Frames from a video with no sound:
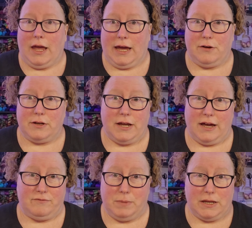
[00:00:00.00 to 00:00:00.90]
It would
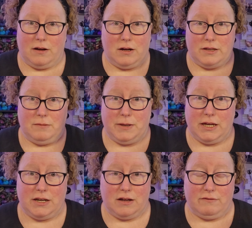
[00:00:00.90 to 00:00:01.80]
have been on the
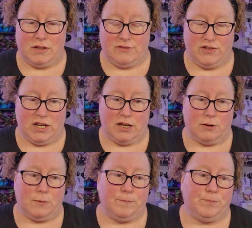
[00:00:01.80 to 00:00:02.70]
beginning of this
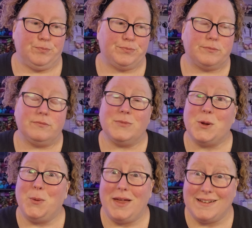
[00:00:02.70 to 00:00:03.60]
video.
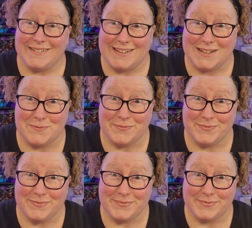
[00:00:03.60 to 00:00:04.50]
Welcome.
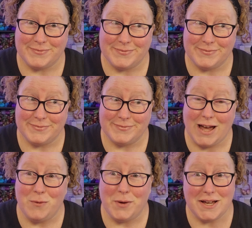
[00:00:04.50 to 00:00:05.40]

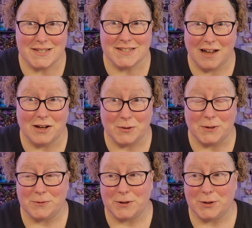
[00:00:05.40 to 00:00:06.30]
I was not
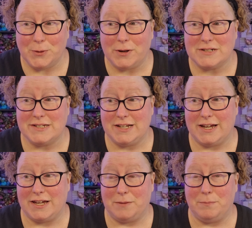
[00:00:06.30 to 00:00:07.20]
going to record
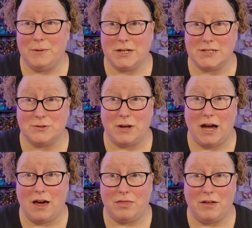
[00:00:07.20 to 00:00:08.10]
today because
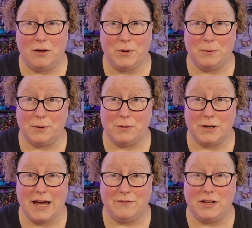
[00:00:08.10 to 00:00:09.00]
I thought we were going
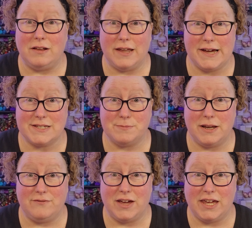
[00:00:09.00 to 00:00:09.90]
to have a little last
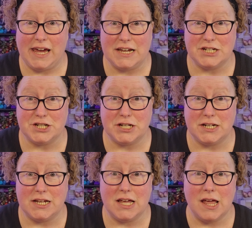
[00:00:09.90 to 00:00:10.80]
minute
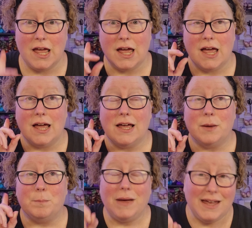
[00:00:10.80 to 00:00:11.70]
vacation,
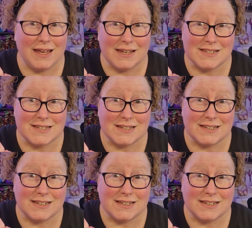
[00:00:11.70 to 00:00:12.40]
but